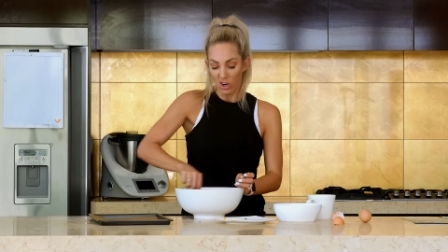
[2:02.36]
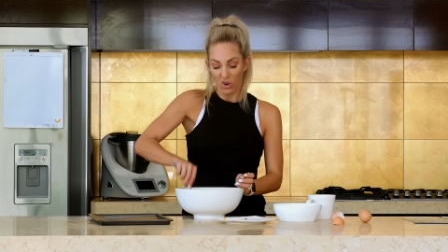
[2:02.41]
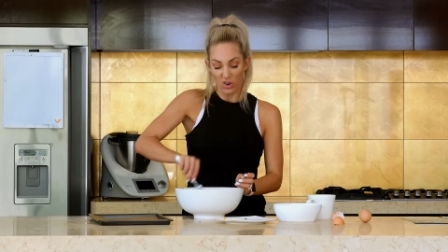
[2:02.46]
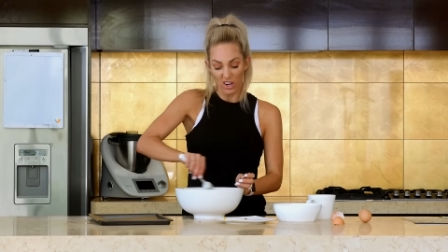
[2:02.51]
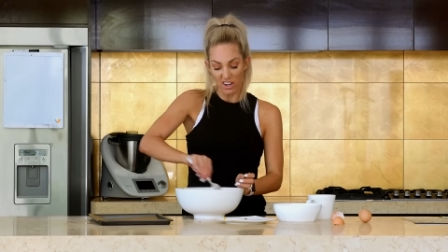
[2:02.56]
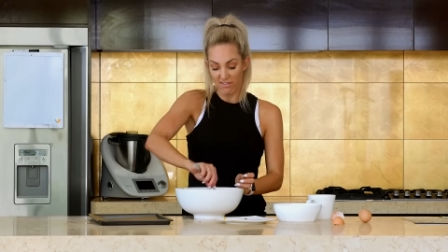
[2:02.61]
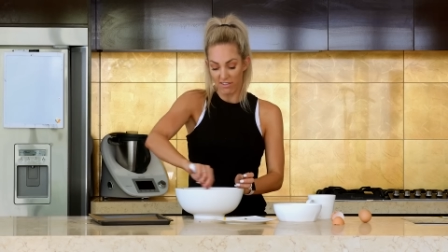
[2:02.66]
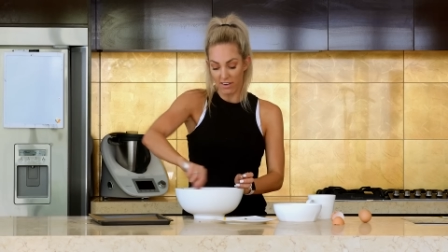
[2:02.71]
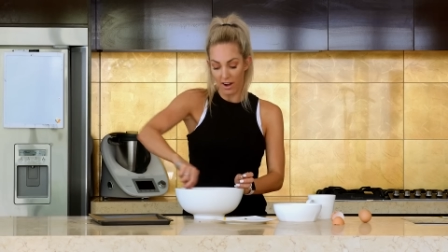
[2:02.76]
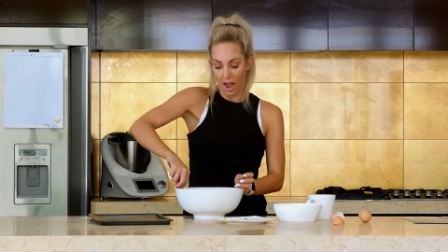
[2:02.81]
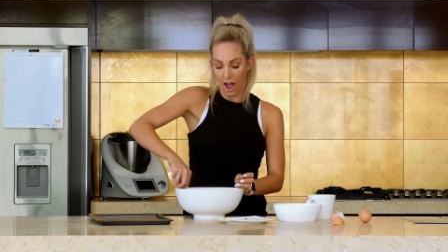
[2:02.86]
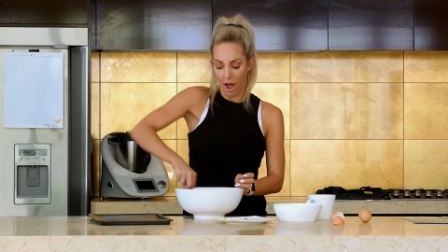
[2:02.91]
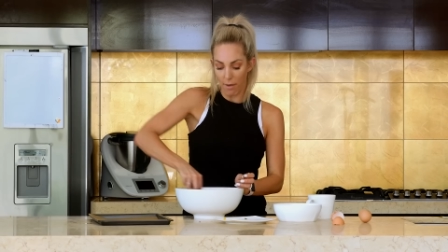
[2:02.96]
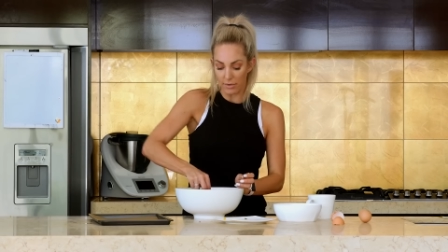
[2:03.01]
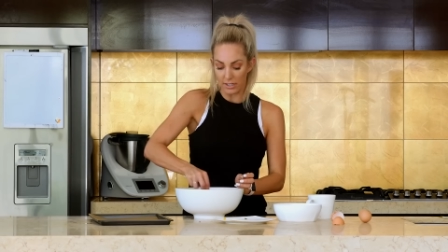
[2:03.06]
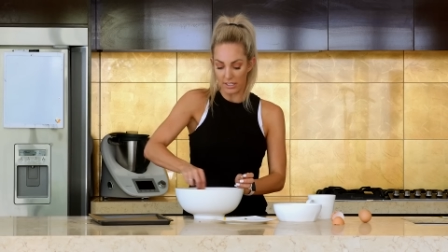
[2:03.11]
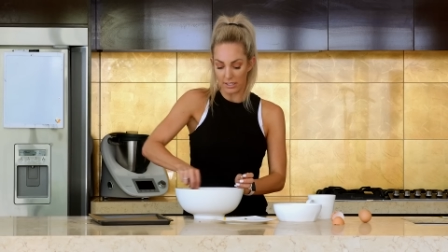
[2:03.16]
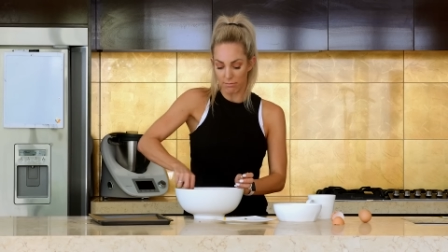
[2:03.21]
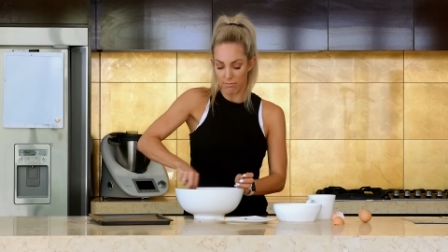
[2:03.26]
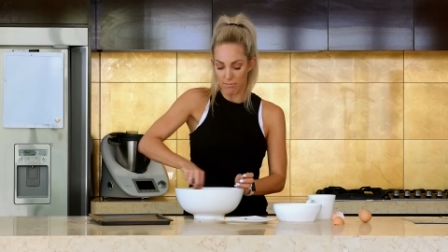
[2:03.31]
or even
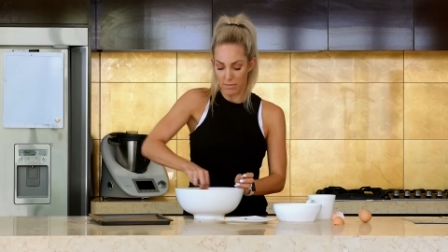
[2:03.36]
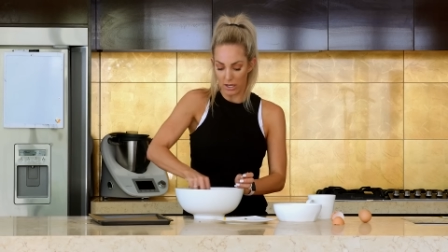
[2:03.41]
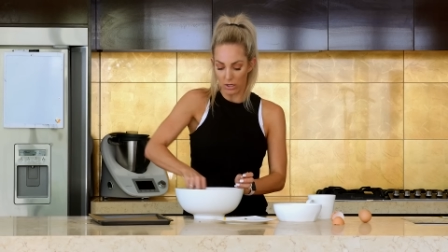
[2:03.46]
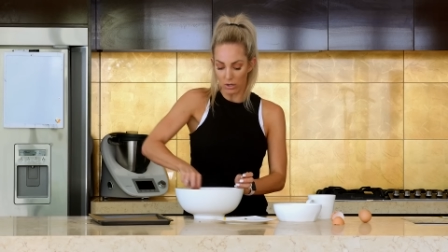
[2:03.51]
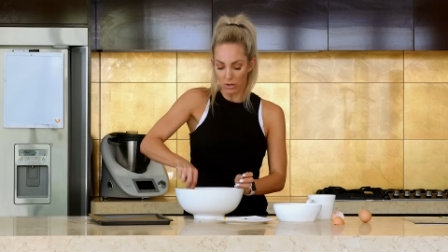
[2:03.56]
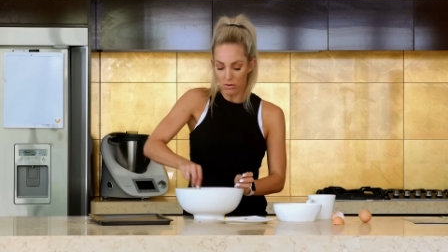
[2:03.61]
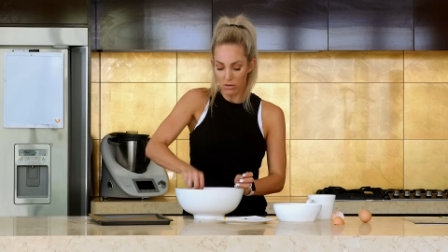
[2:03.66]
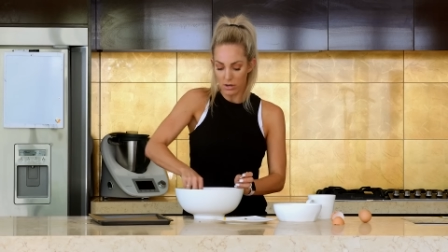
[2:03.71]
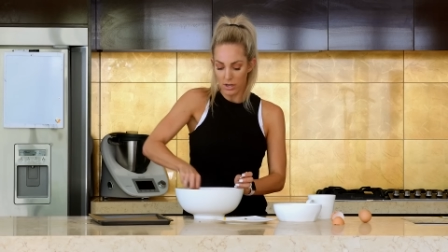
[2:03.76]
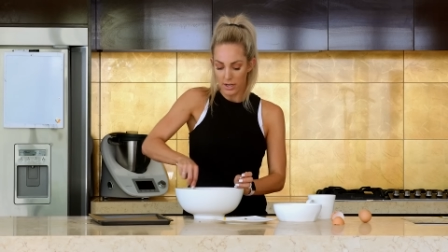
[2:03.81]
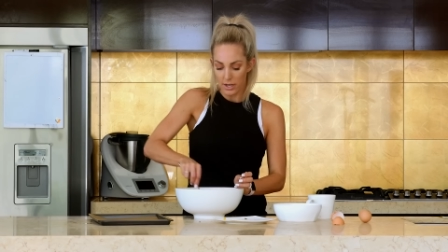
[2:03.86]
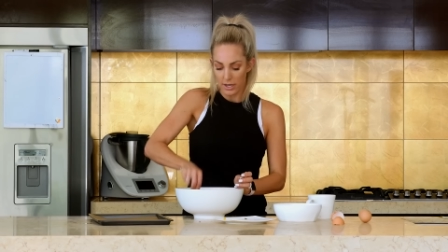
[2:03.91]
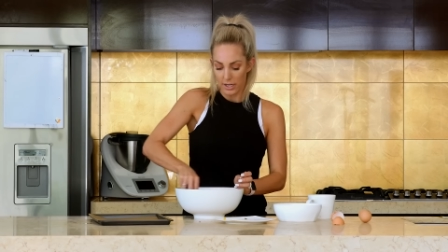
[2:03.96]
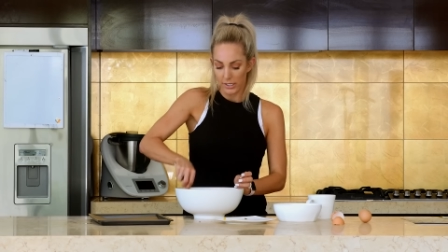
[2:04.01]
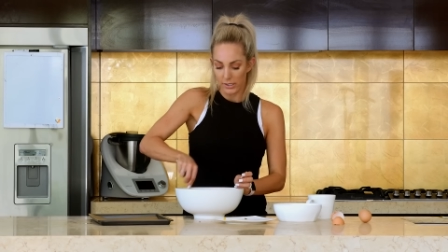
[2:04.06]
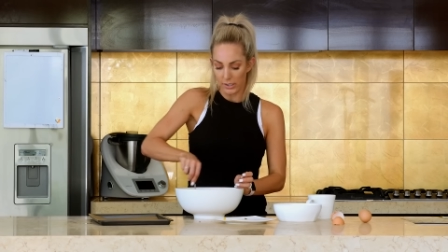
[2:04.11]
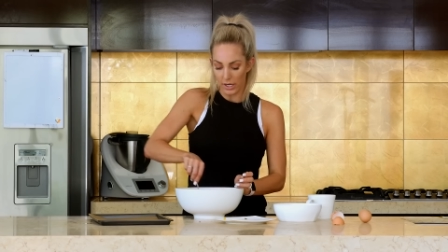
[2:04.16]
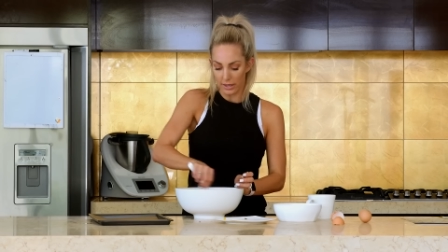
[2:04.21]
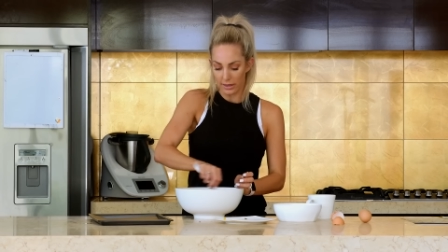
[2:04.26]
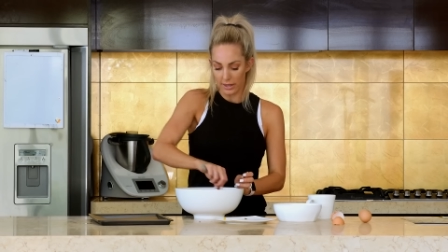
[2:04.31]
almond meal.
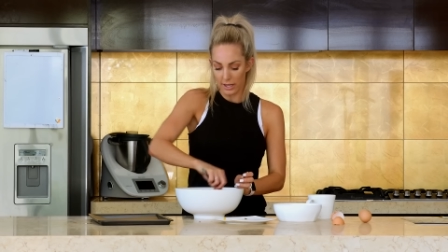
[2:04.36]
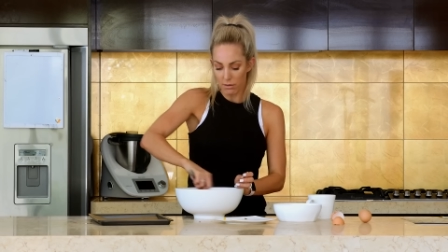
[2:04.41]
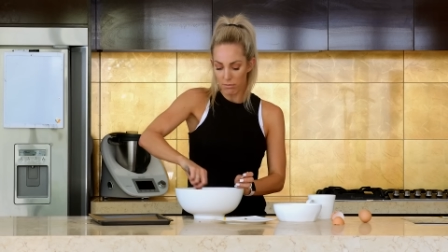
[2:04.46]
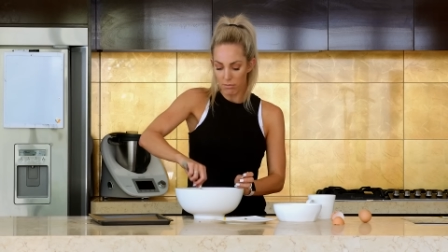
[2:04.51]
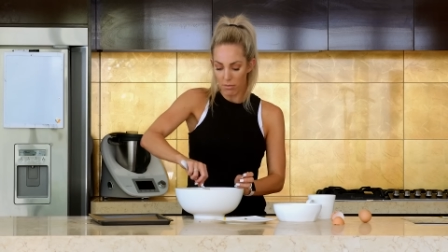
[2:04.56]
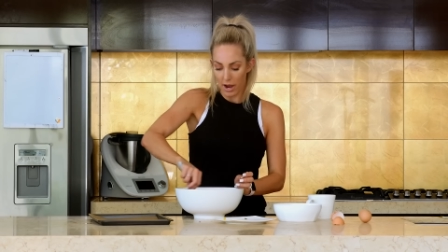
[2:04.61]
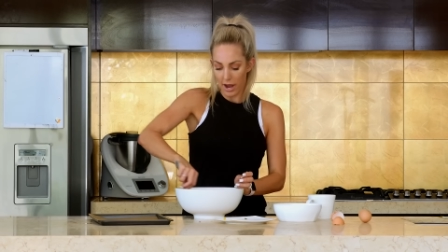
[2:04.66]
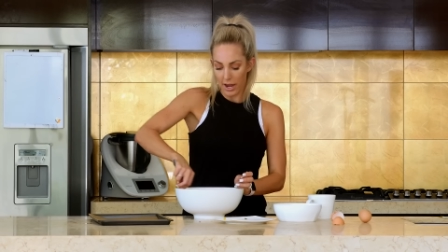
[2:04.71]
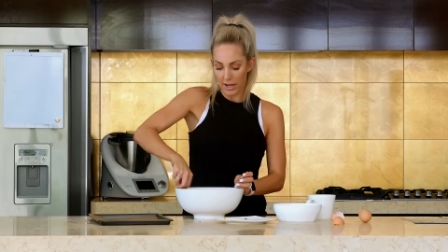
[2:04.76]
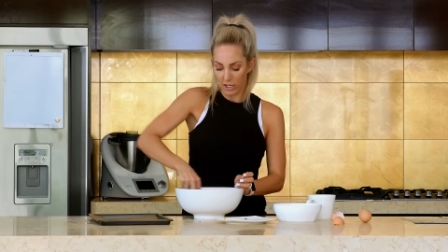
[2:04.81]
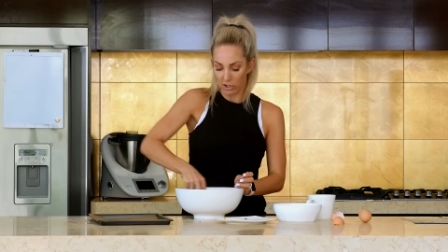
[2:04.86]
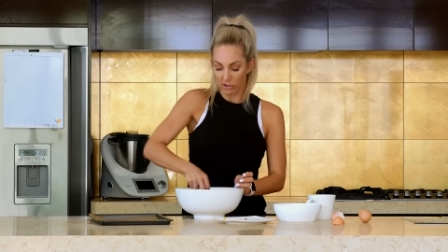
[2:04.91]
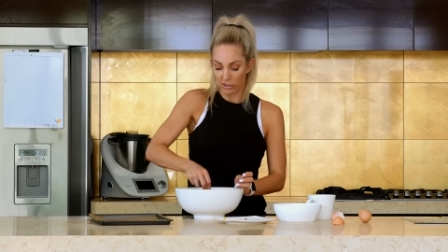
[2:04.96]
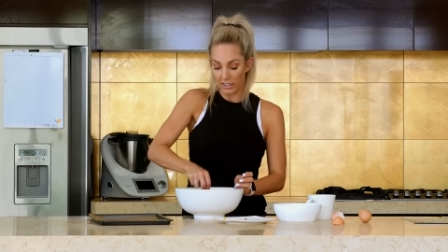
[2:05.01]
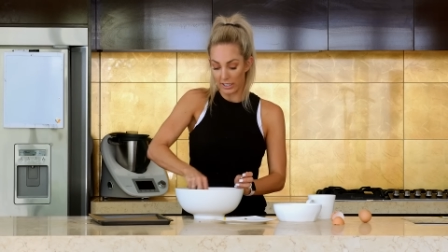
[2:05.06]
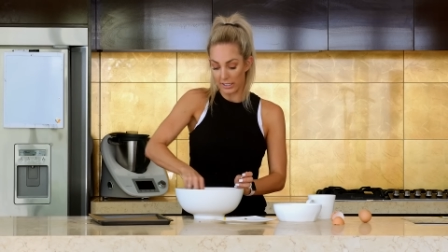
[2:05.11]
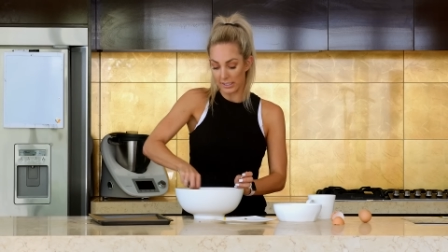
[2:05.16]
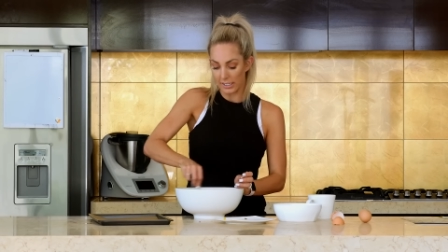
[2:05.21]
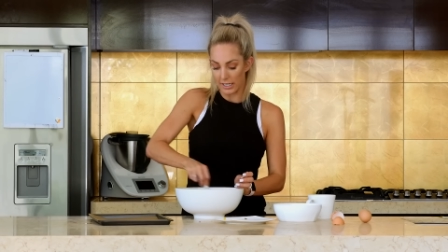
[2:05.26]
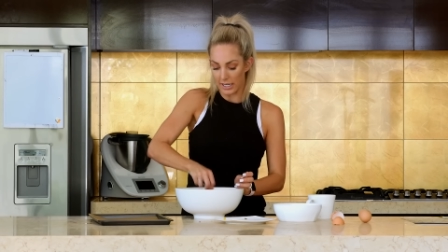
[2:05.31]
So I think my
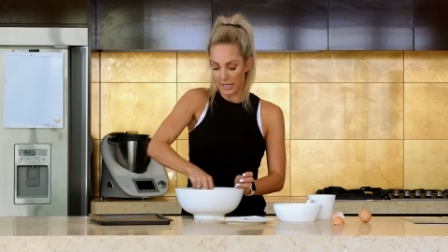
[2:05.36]
ingredients